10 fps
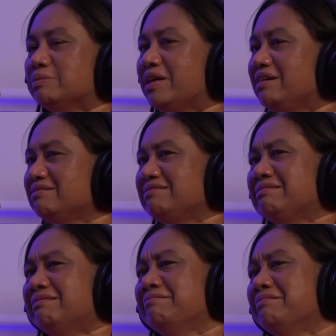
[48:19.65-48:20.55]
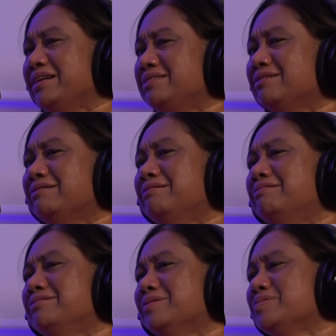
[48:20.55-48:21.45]
I'm like, "No, I
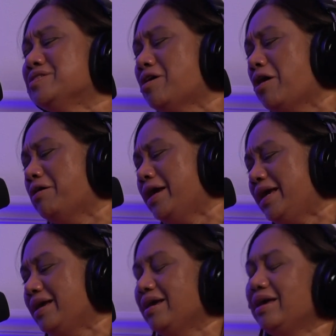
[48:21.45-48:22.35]
don't. I'm sorry."